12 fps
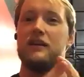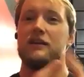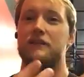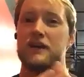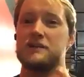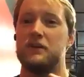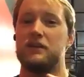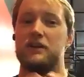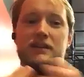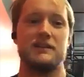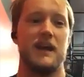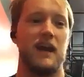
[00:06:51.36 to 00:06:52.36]
flexibility,
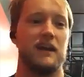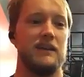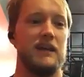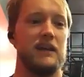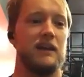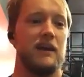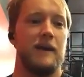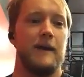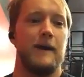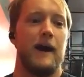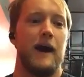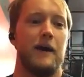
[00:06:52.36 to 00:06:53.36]
and technique.
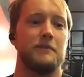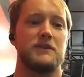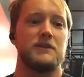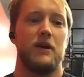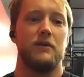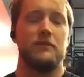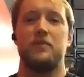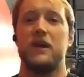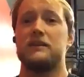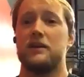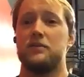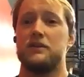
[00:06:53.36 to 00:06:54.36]
Um, so big
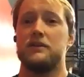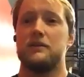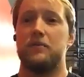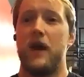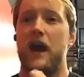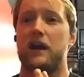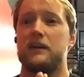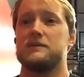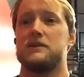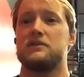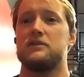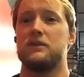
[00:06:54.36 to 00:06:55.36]
thing with your back,
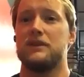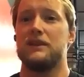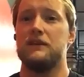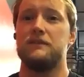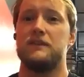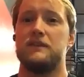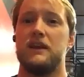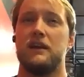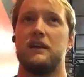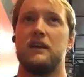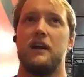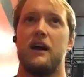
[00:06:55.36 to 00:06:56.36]
especially with
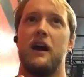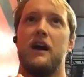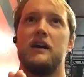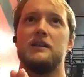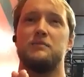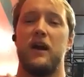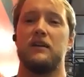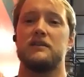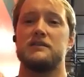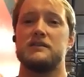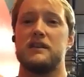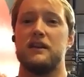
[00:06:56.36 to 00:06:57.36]
lifting, uh, is
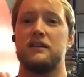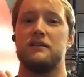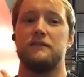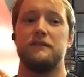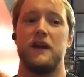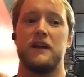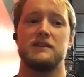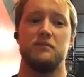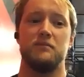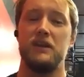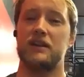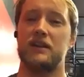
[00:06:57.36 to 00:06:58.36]
balancing the
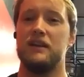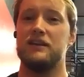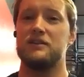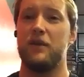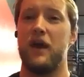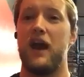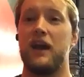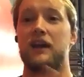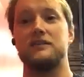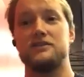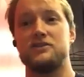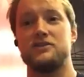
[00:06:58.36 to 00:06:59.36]
flexibility in your back
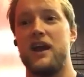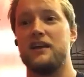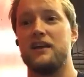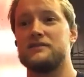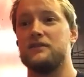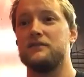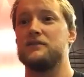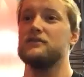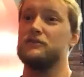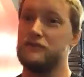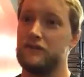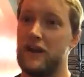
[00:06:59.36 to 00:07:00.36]
and the strength. So if
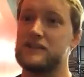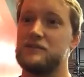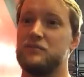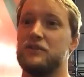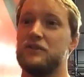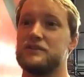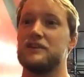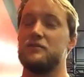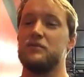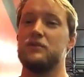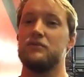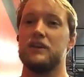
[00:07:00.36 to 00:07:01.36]
you're too flexible, it's going to
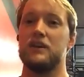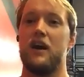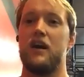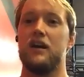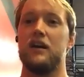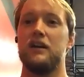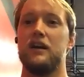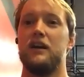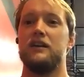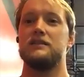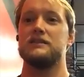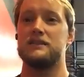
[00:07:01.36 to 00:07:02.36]
be really hard
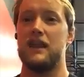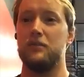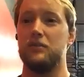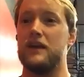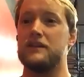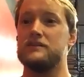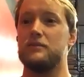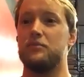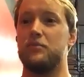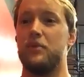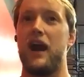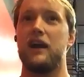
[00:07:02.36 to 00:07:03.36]
to stabilize your
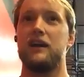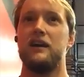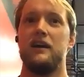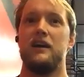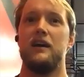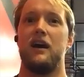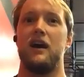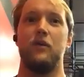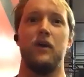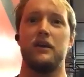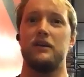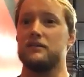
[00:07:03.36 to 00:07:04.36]
back uh,
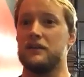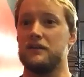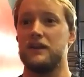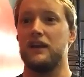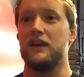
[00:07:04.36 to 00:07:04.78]
while you're lifting